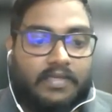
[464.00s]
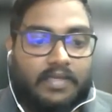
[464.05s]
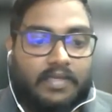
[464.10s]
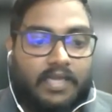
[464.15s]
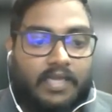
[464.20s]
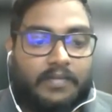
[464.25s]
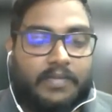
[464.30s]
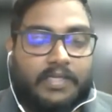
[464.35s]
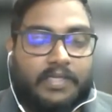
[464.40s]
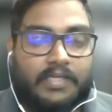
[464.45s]

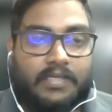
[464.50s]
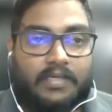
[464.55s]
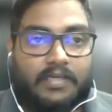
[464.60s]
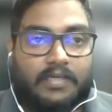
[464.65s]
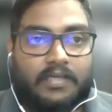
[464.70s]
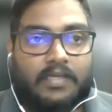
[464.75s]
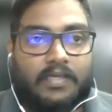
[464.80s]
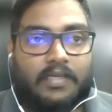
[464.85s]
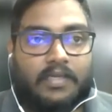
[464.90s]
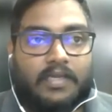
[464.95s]
I mean,
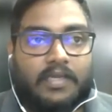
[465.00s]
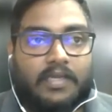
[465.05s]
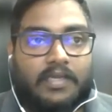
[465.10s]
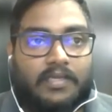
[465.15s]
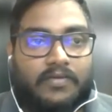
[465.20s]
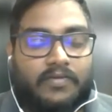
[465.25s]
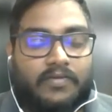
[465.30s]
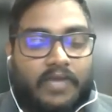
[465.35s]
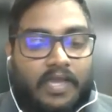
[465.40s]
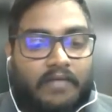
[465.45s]

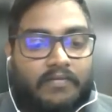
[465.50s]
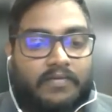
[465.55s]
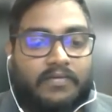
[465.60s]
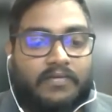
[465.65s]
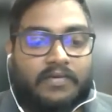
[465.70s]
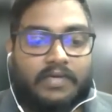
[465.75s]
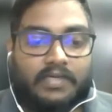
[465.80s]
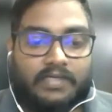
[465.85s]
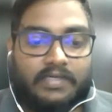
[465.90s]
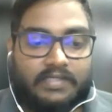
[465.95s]
you have to
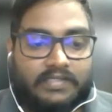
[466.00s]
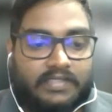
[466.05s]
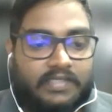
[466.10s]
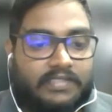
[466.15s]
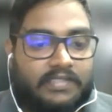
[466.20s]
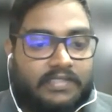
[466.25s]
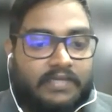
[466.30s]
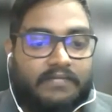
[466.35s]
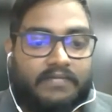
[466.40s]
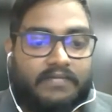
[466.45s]

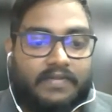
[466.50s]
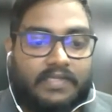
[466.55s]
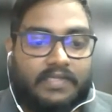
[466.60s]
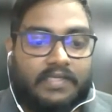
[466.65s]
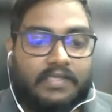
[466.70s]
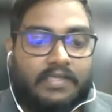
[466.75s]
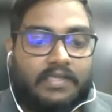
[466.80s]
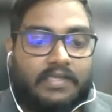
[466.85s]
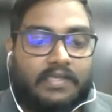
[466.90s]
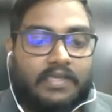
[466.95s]
research everything
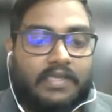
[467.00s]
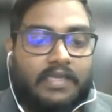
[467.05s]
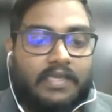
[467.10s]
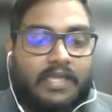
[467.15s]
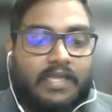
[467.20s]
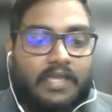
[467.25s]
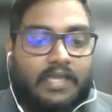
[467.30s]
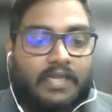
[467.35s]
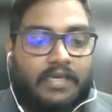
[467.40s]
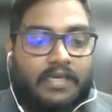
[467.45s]

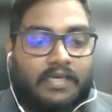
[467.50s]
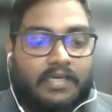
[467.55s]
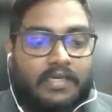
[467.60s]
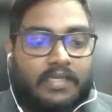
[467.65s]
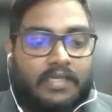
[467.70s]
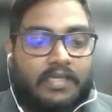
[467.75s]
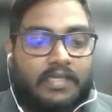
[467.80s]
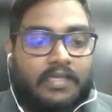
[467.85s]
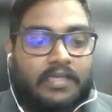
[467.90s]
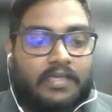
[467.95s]
and
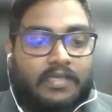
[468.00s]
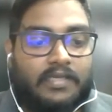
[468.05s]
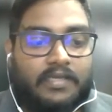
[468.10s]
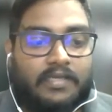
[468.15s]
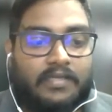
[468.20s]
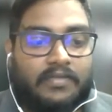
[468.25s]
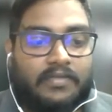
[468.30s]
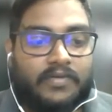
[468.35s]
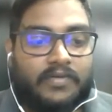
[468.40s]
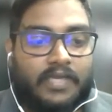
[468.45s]
uh,
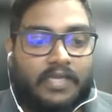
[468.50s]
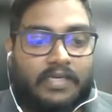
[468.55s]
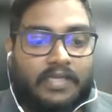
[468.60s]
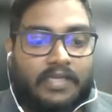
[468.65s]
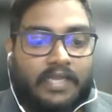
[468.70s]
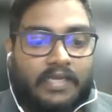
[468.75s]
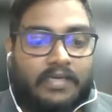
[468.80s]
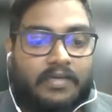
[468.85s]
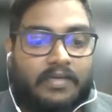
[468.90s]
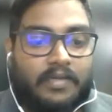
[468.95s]
you can
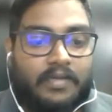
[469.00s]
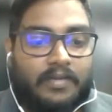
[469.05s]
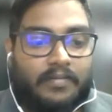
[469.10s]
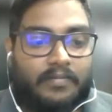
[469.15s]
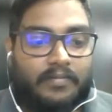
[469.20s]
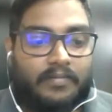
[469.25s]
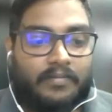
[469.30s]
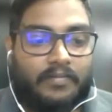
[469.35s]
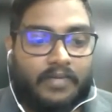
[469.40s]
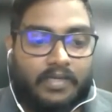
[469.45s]
get
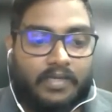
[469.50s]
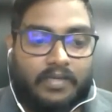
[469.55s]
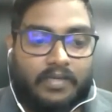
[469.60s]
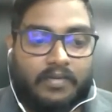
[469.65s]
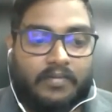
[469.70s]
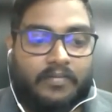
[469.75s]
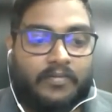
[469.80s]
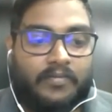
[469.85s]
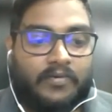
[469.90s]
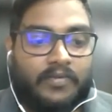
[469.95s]
uh,
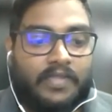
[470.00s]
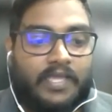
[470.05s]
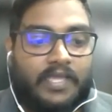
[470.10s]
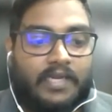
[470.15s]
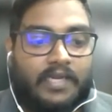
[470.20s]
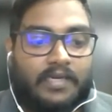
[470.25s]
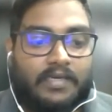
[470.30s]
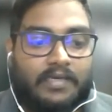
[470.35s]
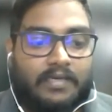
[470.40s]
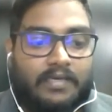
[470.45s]
more
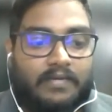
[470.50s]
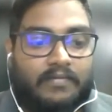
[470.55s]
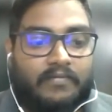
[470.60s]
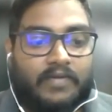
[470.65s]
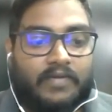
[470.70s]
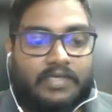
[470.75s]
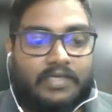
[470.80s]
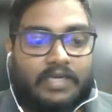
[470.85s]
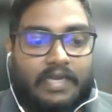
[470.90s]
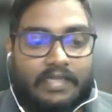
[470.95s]
than
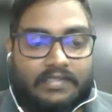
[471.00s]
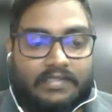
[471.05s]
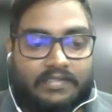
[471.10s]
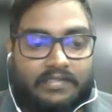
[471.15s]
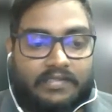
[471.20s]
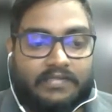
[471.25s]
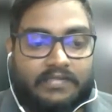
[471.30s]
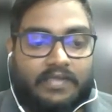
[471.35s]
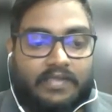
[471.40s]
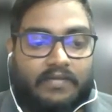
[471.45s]
what
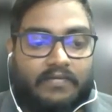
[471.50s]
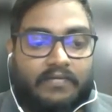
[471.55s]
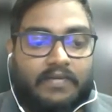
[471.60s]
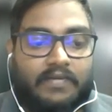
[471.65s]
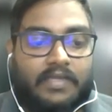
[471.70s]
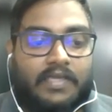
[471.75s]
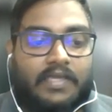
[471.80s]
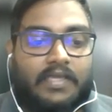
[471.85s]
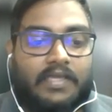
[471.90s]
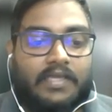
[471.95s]
lecturers give.
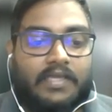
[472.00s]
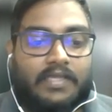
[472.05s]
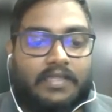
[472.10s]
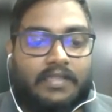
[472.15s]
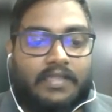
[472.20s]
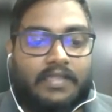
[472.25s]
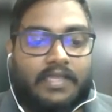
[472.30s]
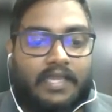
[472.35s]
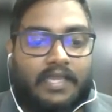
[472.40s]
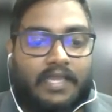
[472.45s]

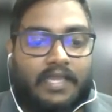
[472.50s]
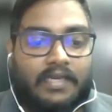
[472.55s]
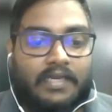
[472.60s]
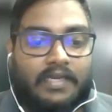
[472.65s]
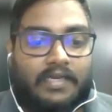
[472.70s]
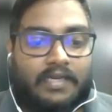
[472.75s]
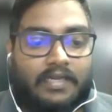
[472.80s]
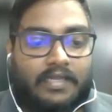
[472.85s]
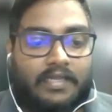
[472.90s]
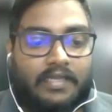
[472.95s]
They can,
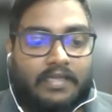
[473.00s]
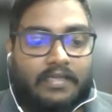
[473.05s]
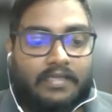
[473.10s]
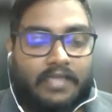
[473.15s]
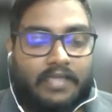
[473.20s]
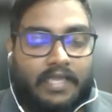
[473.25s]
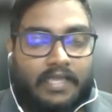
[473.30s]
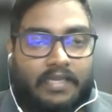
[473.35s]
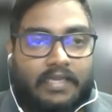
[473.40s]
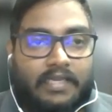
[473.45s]

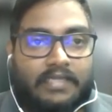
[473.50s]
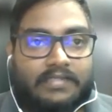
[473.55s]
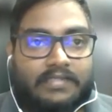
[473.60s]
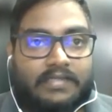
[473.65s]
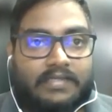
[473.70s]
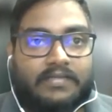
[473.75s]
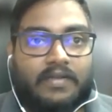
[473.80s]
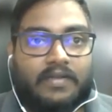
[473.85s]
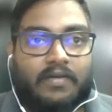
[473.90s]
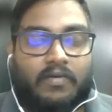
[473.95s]
yeah,
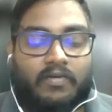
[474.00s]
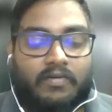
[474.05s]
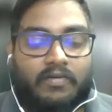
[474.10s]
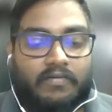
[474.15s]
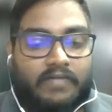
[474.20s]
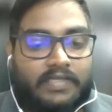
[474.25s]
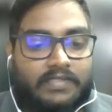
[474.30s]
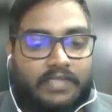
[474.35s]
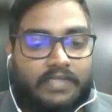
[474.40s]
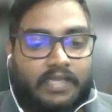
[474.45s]
lecturers are
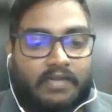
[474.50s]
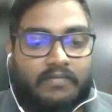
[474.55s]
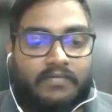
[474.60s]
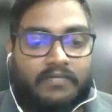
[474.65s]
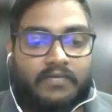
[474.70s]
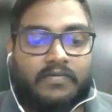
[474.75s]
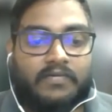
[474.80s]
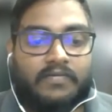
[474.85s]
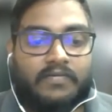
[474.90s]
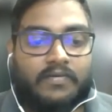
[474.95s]
always
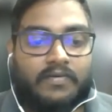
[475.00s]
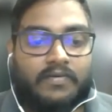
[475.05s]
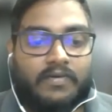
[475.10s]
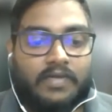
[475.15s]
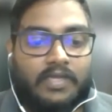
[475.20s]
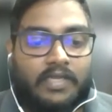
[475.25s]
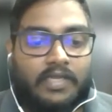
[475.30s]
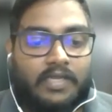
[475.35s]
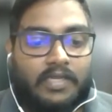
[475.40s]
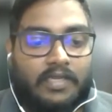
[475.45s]
helpful for
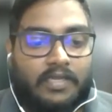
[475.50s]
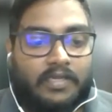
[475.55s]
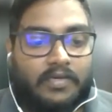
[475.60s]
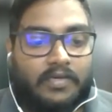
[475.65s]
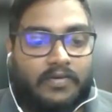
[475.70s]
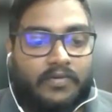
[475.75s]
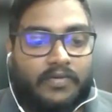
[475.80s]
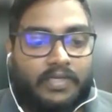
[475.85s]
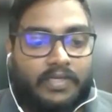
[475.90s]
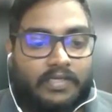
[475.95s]

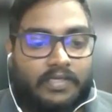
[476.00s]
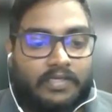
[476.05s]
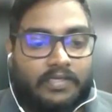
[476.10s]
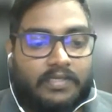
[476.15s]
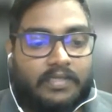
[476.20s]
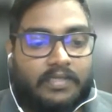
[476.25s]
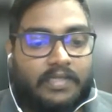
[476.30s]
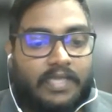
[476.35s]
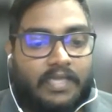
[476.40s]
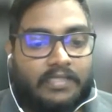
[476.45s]
doing
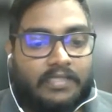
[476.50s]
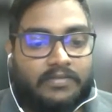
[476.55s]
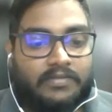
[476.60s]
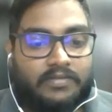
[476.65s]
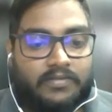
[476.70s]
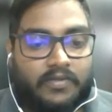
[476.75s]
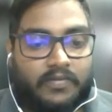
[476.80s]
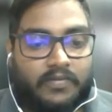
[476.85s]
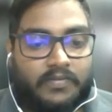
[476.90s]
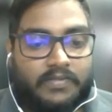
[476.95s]
their
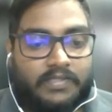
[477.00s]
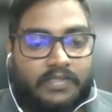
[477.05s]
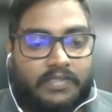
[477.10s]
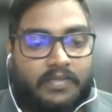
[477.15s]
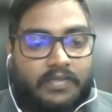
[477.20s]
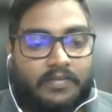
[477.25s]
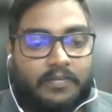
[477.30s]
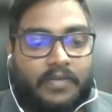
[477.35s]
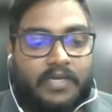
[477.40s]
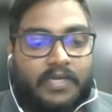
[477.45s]
jobs,
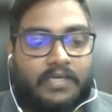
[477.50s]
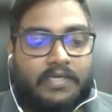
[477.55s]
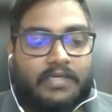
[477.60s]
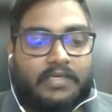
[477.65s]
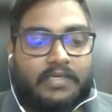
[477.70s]
but